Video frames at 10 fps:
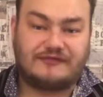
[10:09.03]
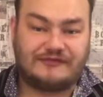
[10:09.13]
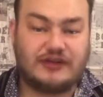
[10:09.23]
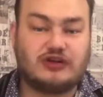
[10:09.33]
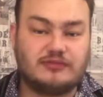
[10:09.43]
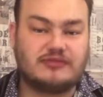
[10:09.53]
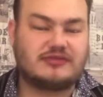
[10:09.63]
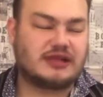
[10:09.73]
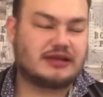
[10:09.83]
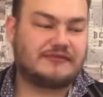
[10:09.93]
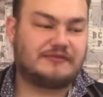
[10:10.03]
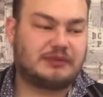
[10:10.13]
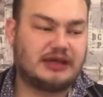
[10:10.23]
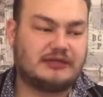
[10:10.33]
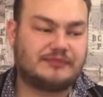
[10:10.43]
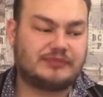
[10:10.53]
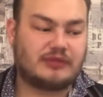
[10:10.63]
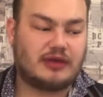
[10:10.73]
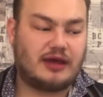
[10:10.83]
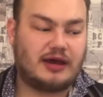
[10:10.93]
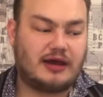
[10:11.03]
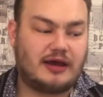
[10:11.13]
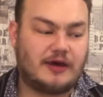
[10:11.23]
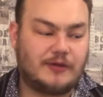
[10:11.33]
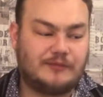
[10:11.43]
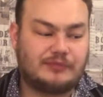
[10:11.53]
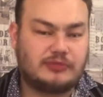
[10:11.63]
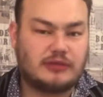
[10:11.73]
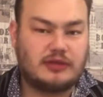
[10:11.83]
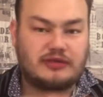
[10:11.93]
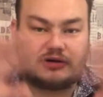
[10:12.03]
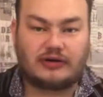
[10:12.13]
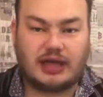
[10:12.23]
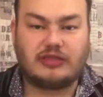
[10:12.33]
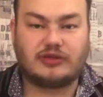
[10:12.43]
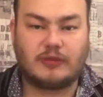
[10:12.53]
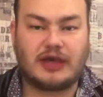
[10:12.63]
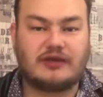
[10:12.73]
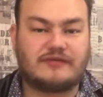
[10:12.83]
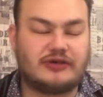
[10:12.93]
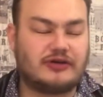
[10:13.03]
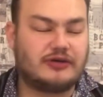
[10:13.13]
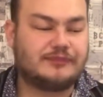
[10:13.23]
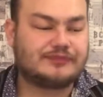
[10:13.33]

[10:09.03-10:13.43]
fumes that have been that are in the way of the